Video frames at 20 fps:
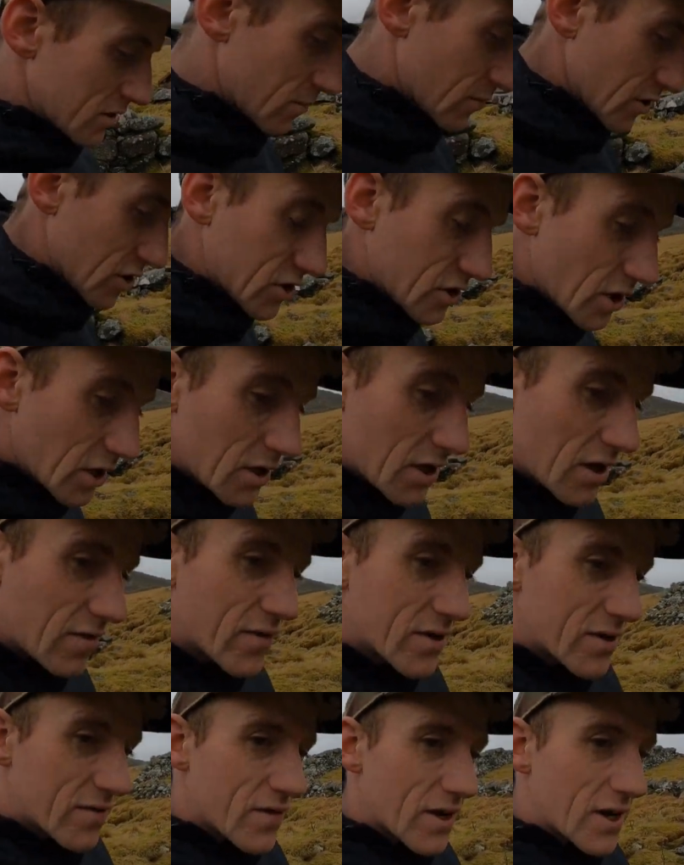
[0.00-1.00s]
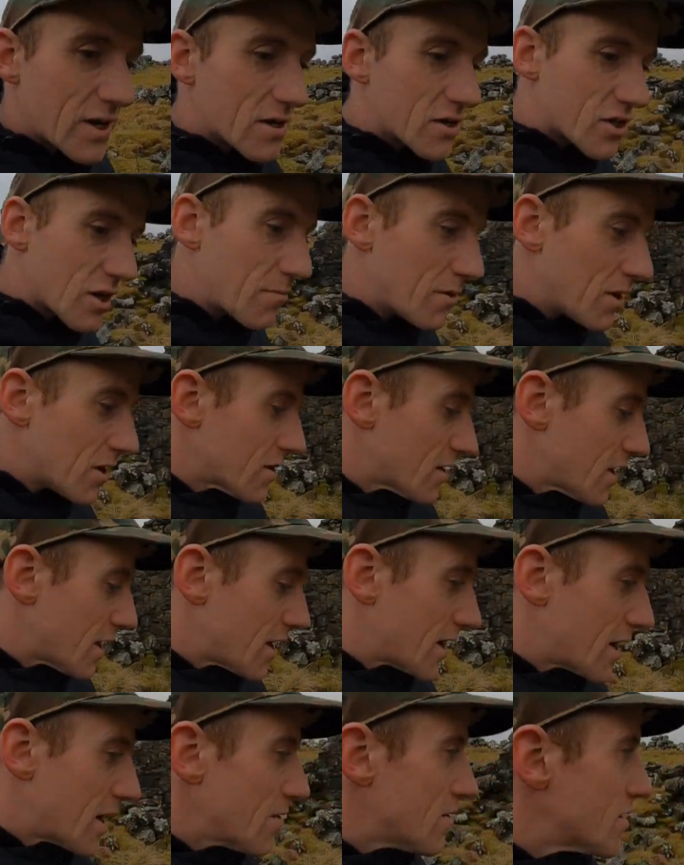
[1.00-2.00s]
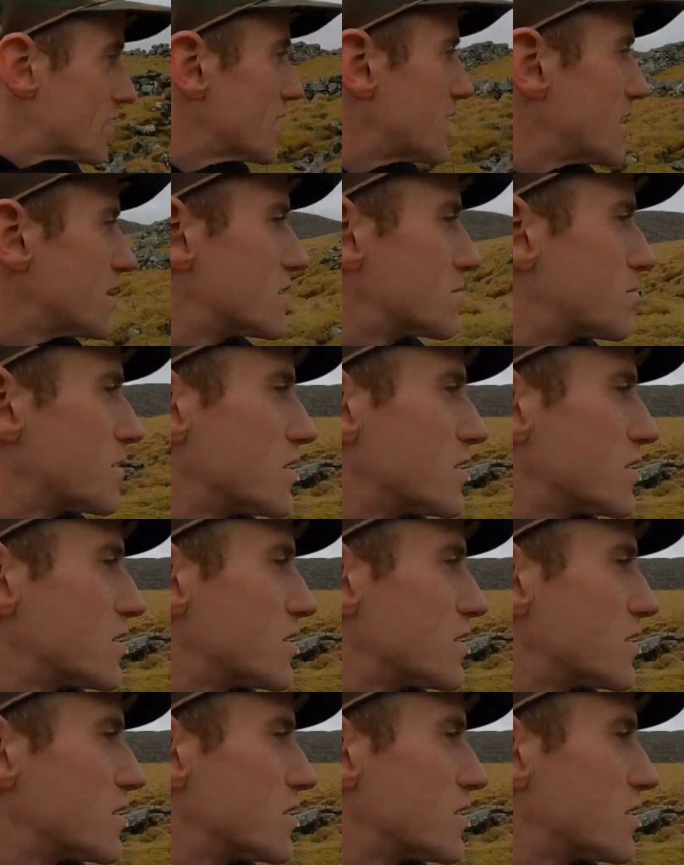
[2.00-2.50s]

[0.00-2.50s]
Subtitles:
They would still have a device similar to that nowadays,